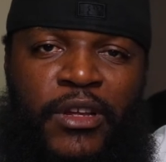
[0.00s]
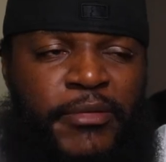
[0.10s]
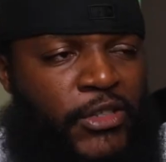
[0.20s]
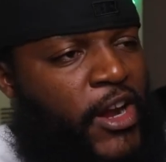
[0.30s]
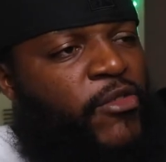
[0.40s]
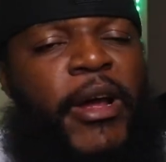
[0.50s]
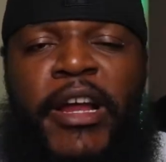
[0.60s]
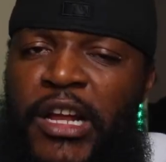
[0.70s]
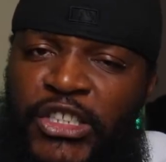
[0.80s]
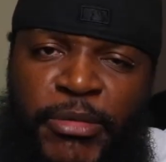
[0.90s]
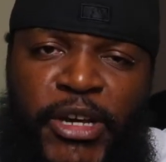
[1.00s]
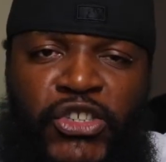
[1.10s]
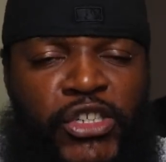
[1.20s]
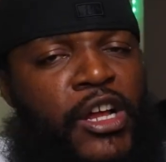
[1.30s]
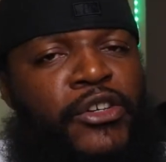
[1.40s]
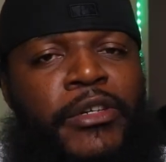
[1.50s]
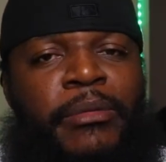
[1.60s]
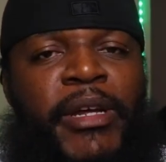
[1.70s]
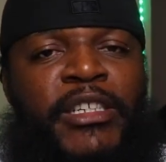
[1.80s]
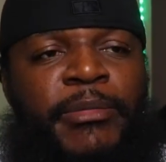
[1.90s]
So everybody, y'all just make sure y'all do
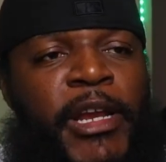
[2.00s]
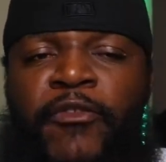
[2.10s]
your best, man.